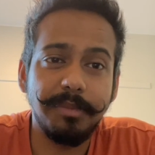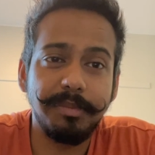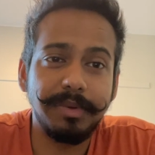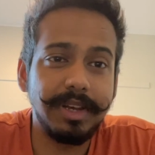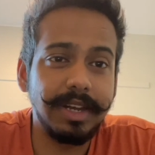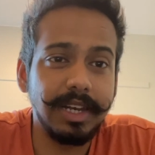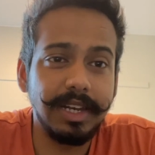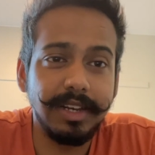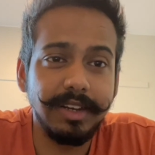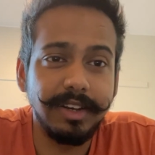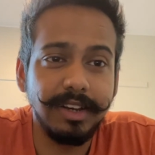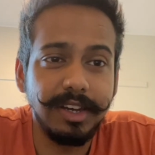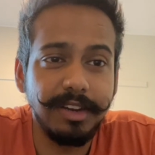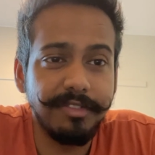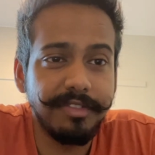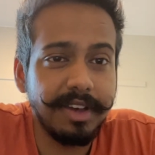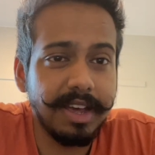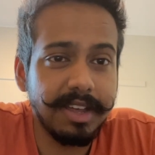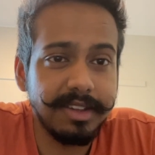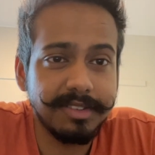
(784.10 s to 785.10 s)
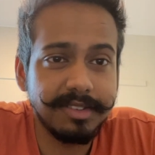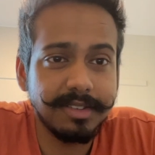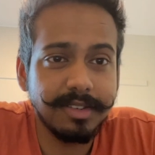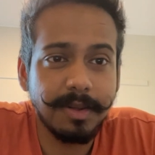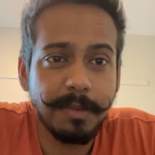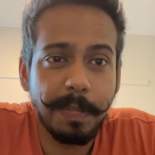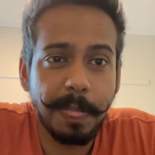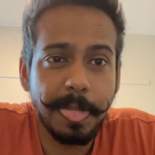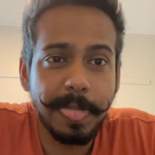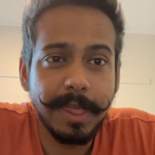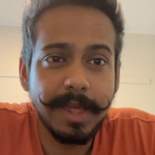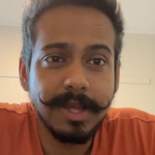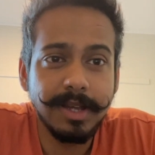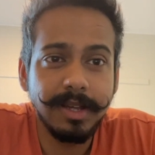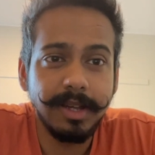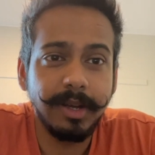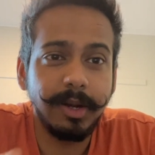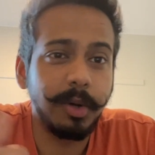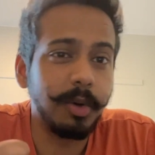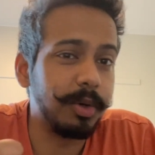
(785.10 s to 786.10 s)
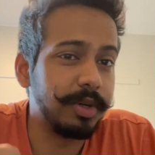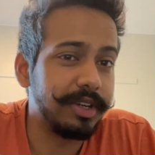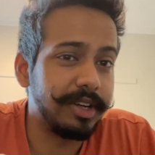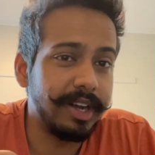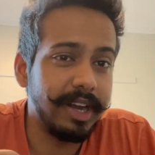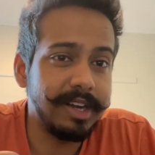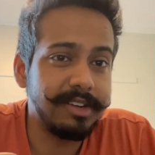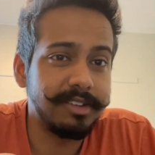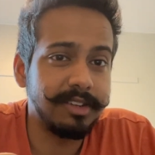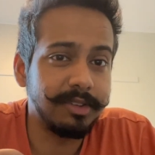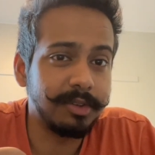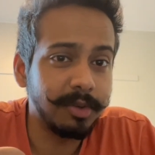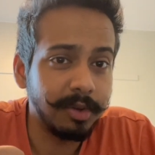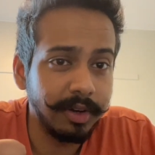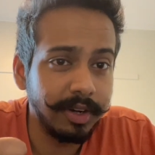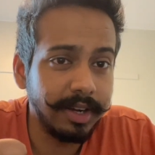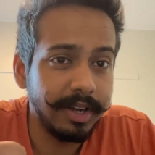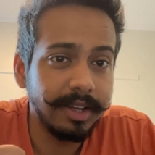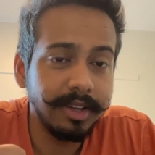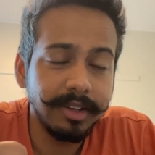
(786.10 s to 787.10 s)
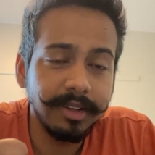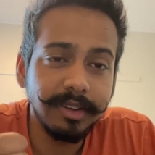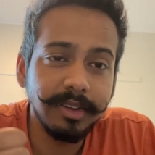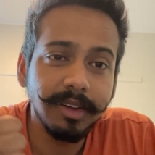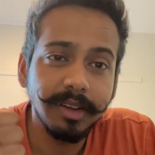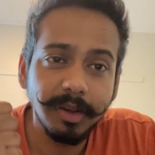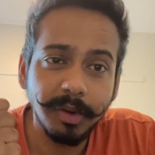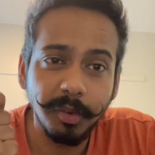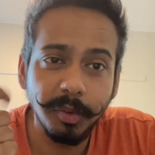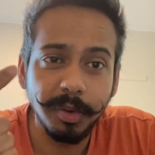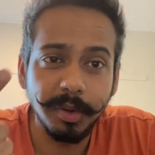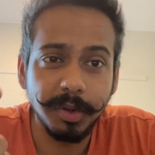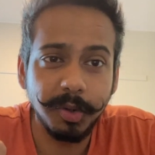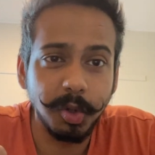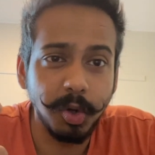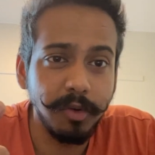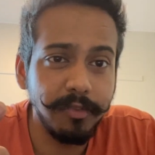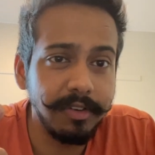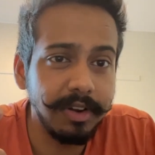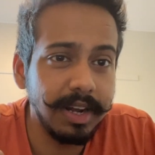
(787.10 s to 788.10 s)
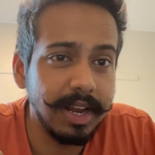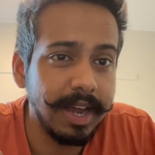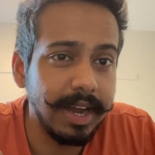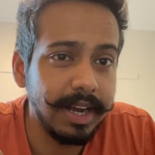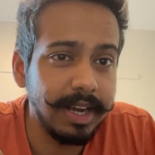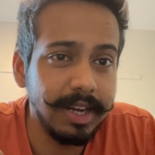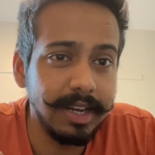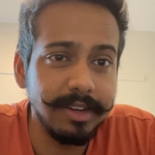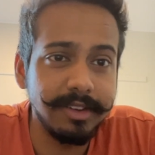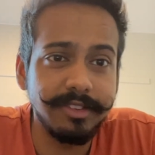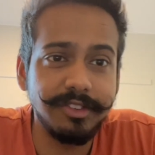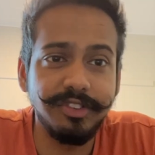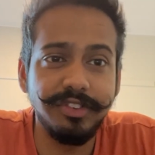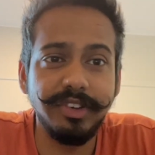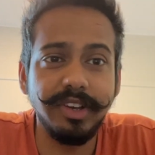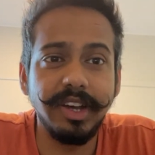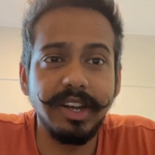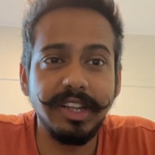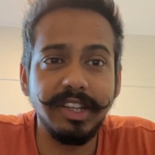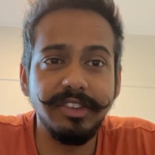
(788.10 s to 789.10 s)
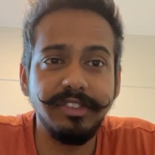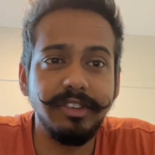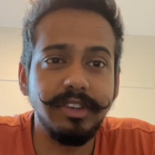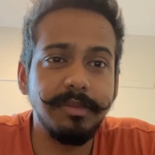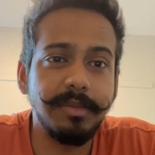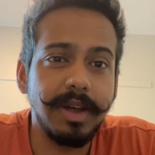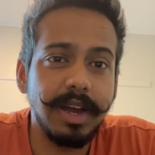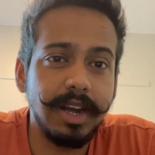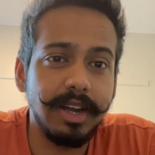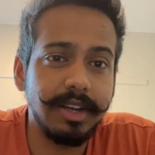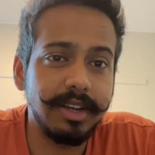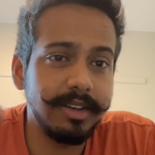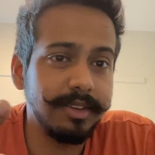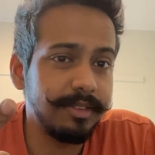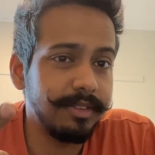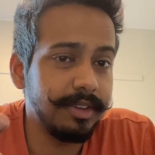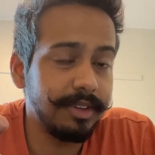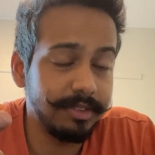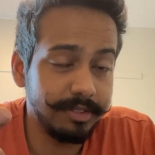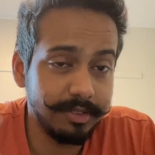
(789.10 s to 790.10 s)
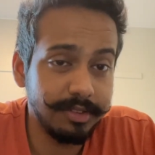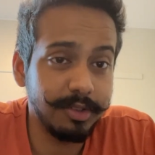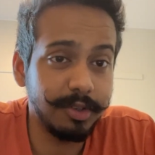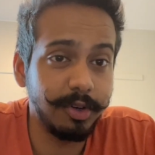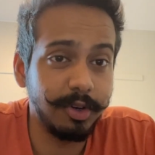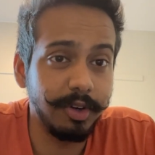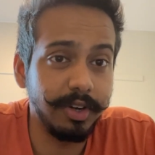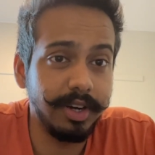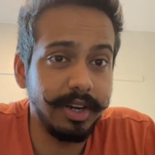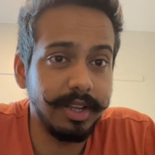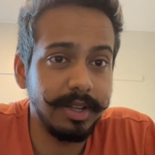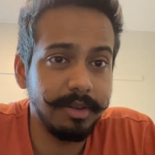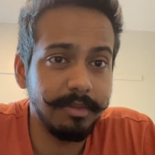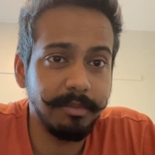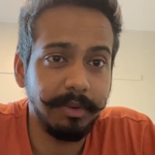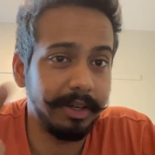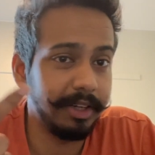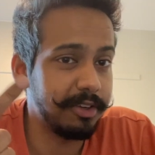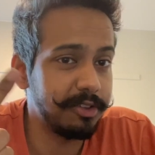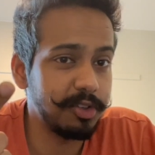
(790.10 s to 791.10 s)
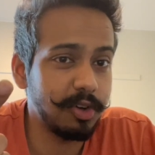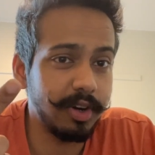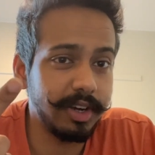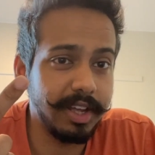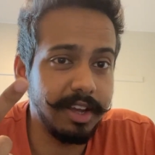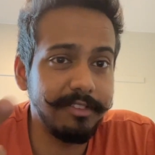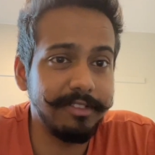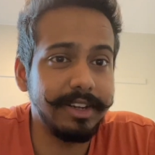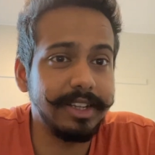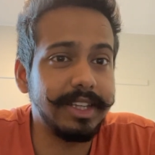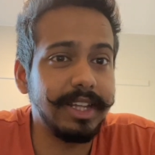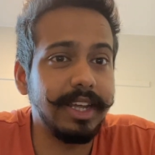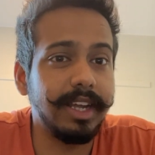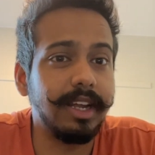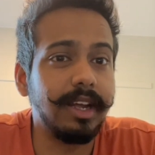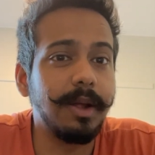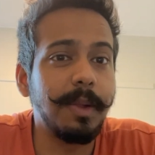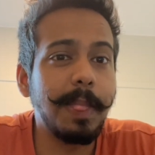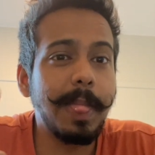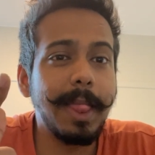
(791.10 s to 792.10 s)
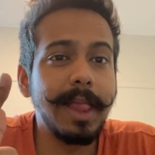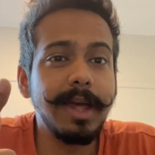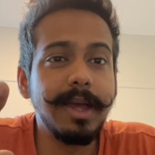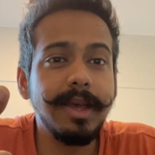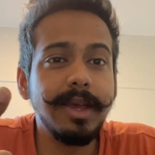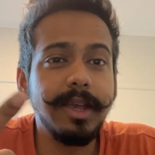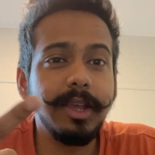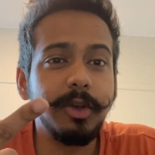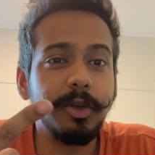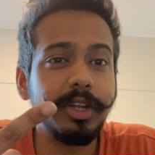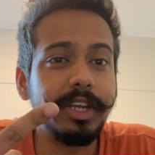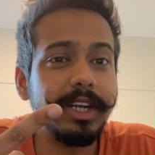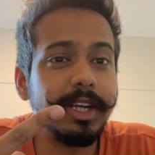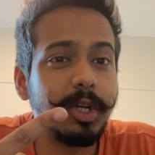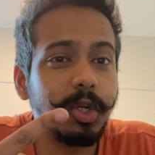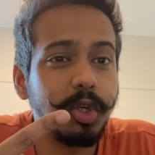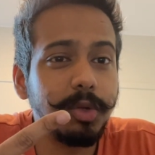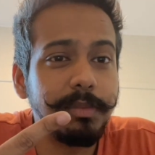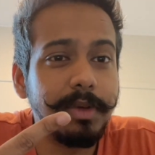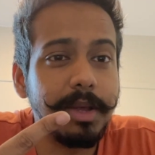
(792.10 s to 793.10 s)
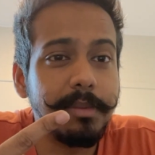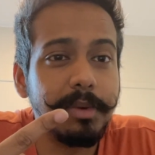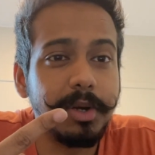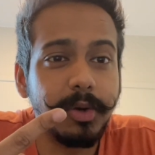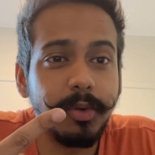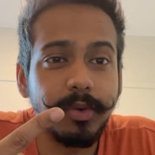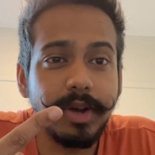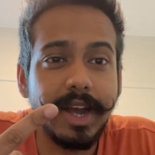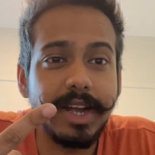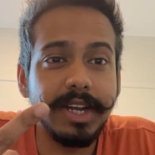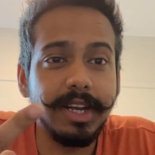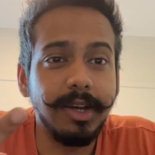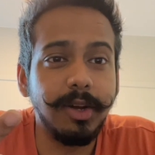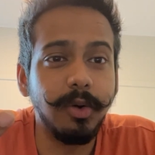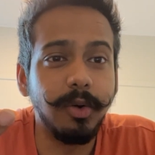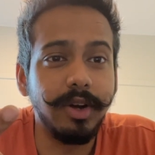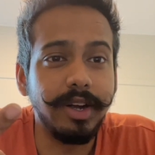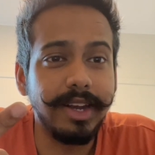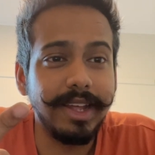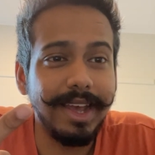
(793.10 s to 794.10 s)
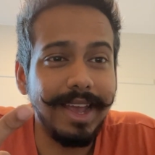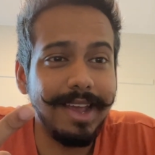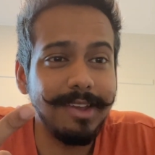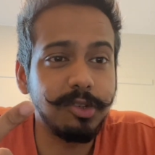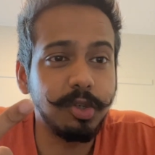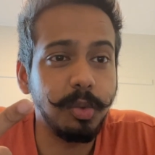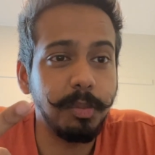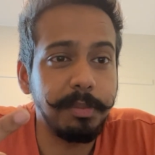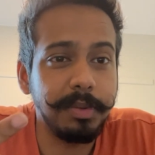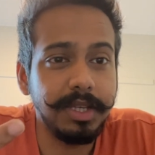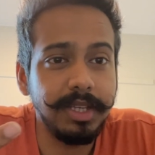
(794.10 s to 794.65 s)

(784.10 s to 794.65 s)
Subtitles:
really fast. Good grades is good. Good TOEFL, IELTS, GRE, GMAT is good, but it's not everything. You need to be able to write a good SOP